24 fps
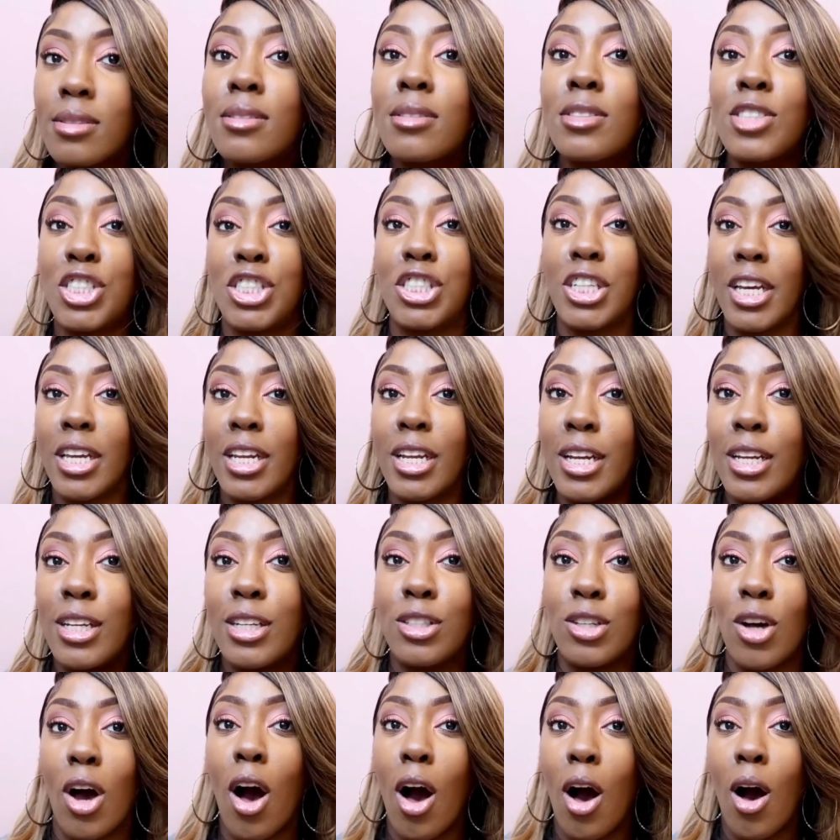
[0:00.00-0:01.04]
shedding
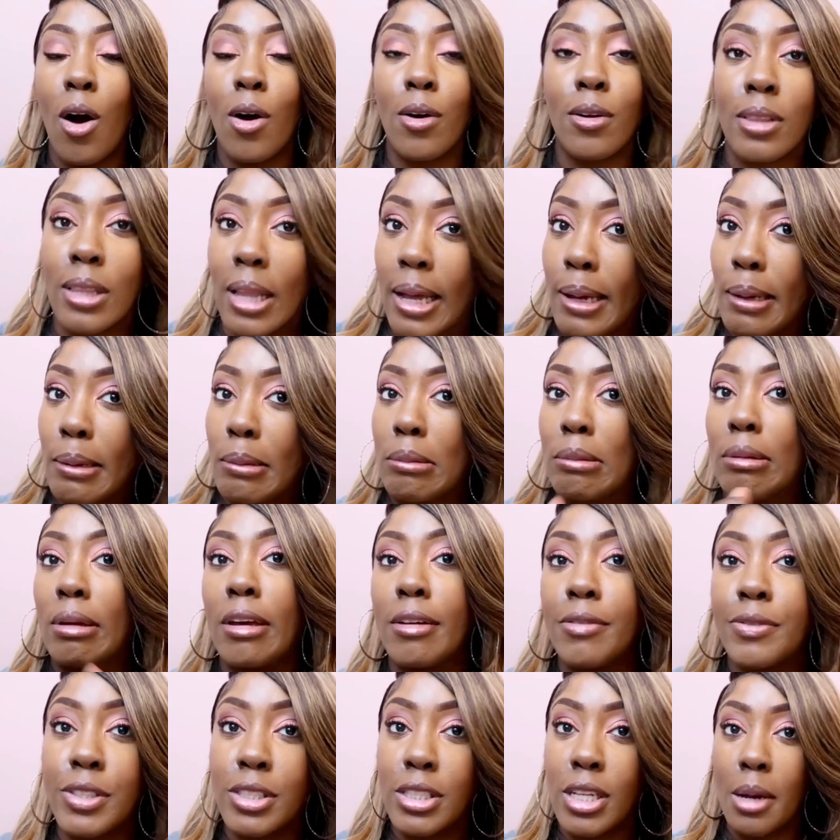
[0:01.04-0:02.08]
dog, like
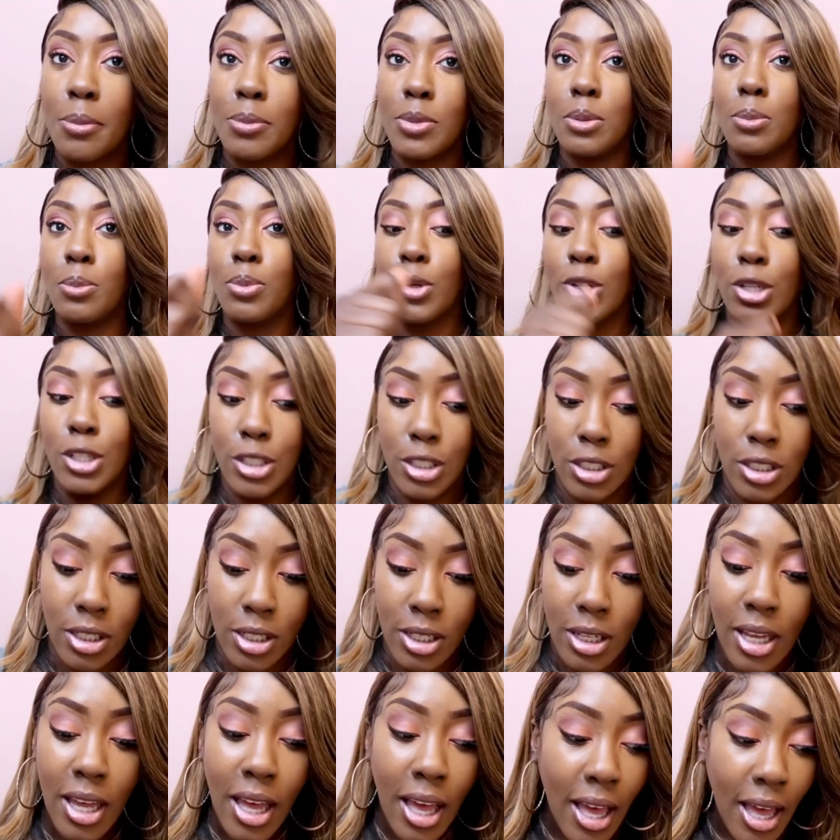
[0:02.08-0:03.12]
every time you brush
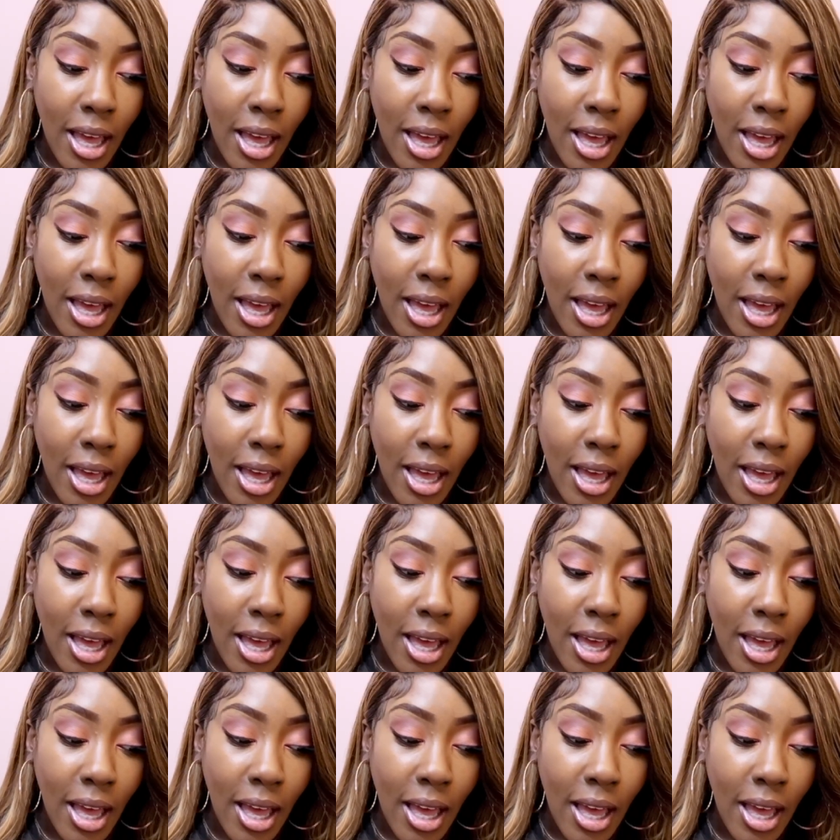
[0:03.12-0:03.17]
it,